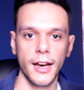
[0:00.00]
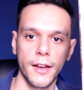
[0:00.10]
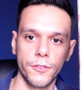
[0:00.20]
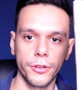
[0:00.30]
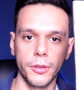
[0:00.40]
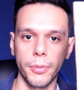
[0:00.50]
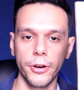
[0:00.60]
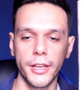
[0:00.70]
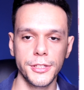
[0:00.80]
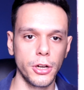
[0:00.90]
I've got the
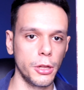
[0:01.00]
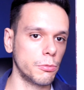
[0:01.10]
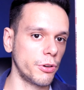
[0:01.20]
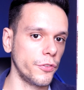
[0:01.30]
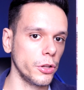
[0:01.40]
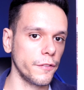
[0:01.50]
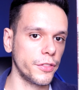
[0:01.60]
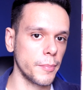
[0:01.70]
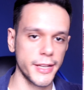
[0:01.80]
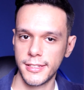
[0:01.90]
book. It's called The Revolt of
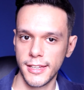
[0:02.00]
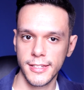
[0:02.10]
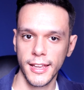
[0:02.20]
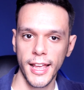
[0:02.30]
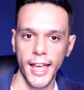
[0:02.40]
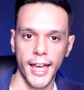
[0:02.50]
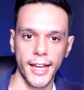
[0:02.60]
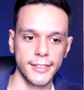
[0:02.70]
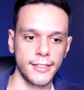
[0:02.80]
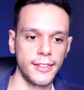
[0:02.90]
the Masses.
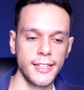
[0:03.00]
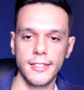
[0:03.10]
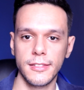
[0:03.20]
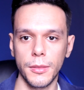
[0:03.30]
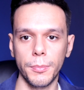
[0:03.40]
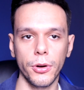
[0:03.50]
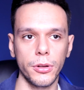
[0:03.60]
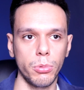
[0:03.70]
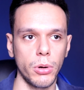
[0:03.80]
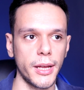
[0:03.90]
And this is the
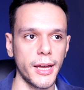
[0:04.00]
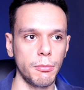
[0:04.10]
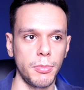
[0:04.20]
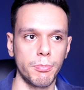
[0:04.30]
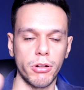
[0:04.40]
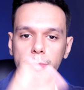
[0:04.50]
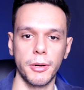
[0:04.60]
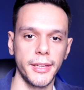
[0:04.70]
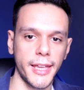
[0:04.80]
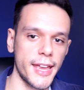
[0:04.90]
book where I'll be
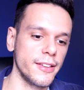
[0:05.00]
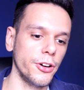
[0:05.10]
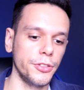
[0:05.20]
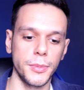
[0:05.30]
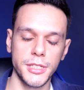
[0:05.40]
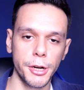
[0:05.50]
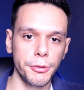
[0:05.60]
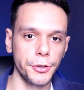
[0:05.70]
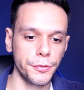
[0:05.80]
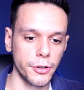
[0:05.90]
primarily getting all the
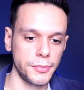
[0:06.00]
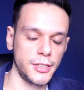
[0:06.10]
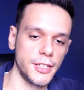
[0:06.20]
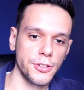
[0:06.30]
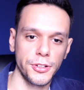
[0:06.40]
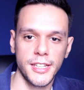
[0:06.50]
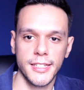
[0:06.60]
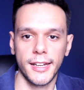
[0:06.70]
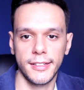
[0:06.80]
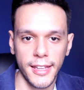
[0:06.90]
material from to discuss his
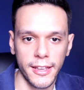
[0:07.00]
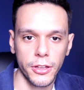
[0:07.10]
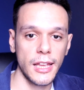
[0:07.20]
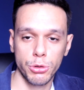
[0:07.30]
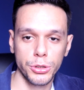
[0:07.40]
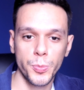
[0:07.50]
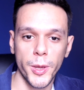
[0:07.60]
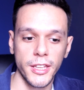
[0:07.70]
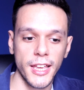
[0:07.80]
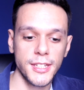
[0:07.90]
idea. Trust
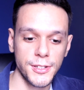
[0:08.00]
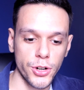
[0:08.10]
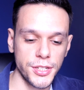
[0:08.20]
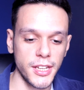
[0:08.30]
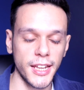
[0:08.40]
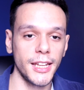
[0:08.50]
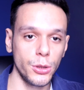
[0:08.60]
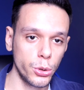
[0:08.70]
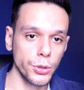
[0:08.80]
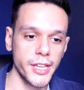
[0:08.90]
me, it's interesting and
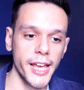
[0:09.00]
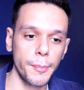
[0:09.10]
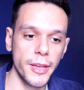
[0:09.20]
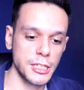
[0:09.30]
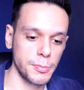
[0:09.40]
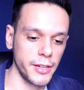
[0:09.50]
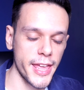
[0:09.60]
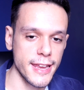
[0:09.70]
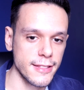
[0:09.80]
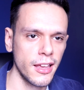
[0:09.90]
it does help
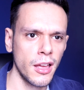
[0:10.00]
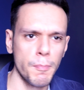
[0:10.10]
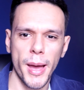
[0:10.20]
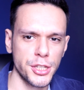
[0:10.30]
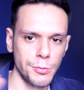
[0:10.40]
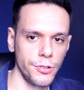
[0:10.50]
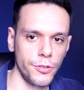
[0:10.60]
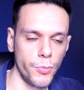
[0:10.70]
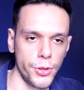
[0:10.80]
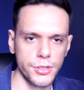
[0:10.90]
explain mass
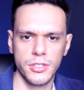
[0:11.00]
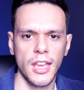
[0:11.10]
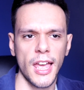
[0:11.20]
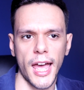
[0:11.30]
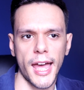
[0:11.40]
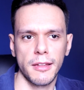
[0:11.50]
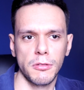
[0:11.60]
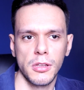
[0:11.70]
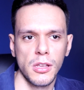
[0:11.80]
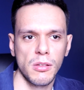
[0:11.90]
movements
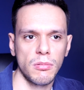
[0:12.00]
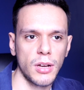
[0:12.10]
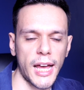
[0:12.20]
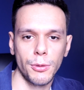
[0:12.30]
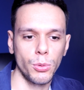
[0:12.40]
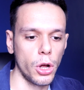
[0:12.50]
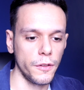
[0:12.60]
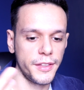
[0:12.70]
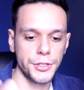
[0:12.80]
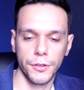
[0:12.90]
and how all
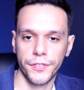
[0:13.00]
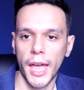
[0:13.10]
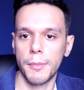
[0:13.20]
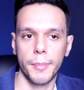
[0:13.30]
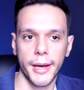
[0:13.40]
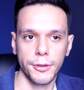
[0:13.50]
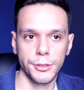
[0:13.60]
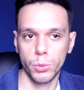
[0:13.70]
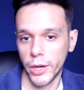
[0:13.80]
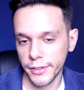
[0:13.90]
this stuff came about
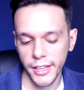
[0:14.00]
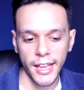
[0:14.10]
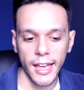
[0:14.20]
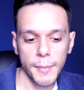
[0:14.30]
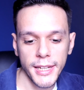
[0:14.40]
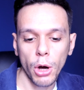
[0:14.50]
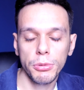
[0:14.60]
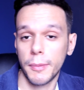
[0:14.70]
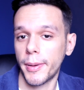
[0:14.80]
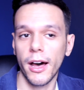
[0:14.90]
as well. I mean,
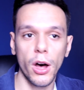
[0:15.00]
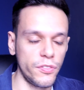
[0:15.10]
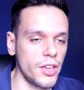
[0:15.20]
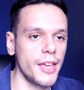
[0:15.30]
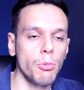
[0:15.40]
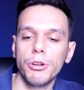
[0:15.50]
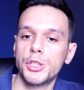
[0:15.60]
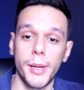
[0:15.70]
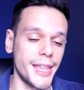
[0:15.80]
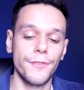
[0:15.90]
only a part of it. It won't
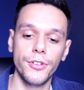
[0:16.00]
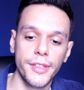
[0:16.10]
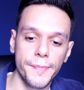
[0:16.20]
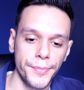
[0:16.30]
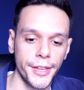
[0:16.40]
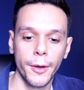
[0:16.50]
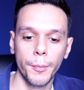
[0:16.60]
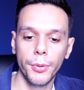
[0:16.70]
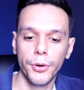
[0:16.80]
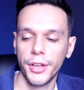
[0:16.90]
explain everything,
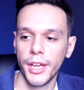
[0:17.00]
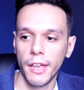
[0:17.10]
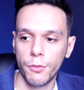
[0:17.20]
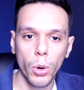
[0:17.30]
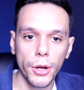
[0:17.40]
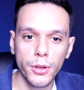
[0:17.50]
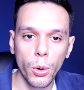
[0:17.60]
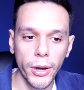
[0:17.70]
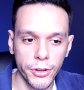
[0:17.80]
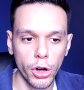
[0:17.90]
but if you want to know
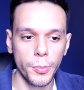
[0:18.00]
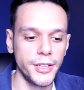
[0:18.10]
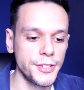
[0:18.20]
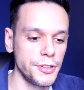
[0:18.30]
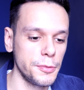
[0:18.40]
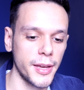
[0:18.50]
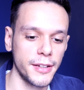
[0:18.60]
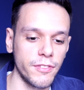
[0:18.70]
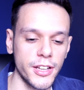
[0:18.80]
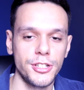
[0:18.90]
why communism
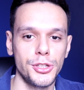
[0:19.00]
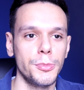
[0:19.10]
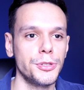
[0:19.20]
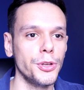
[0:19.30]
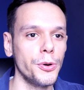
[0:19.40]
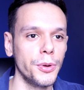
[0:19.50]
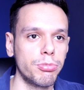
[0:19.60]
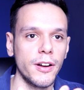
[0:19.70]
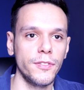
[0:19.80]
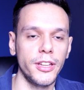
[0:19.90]
and fascism are so
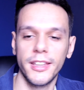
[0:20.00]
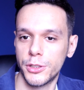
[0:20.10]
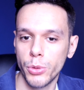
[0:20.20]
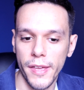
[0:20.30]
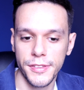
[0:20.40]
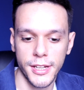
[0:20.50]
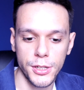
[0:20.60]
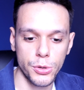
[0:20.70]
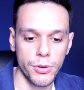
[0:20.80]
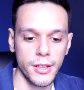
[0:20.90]
prevalent in the 20th
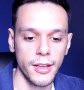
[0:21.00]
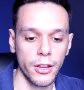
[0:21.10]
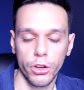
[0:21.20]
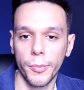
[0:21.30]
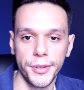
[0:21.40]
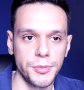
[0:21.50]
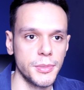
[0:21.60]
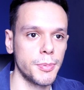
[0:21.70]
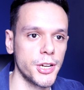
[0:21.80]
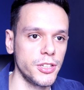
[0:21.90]
century, communism
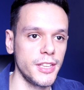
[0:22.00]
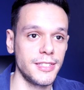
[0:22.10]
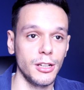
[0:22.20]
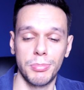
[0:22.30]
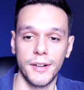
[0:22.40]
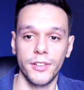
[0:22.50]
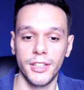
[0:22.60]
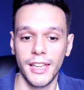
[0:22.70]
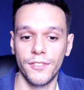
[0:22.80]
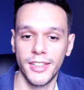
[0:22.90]
especially is still
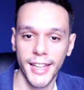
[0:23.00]
prevalent even